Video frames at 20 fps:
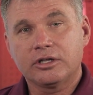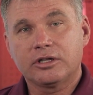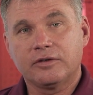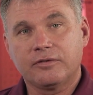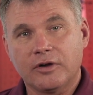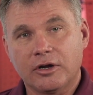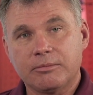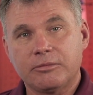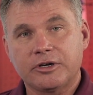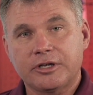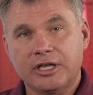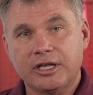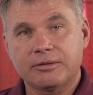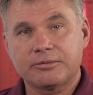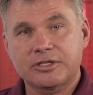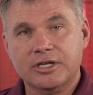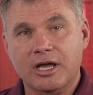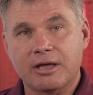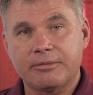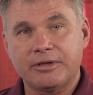the variable
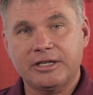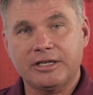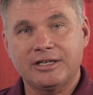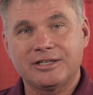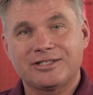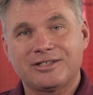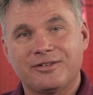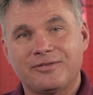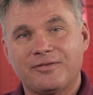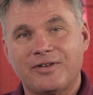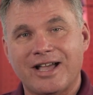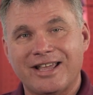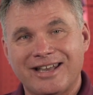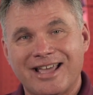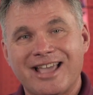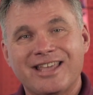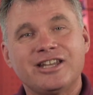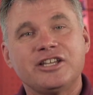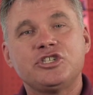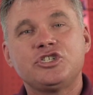cam timing is the
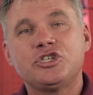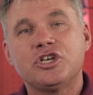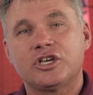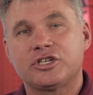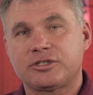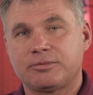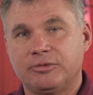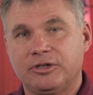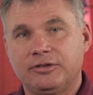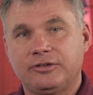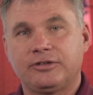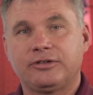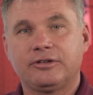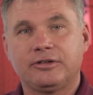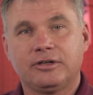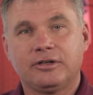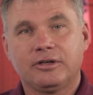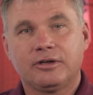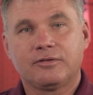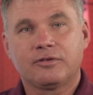finite adjustment
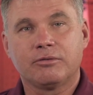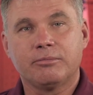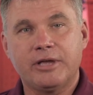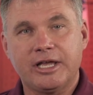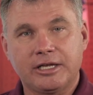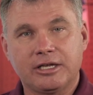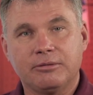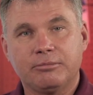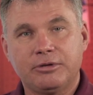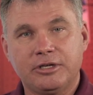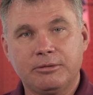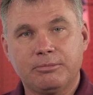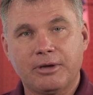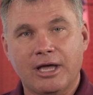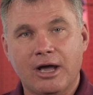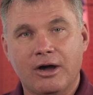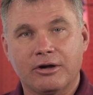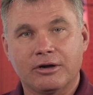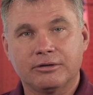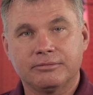for making peak
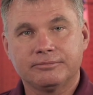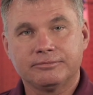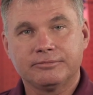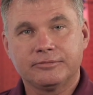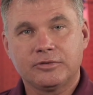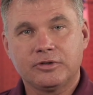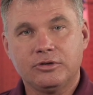power.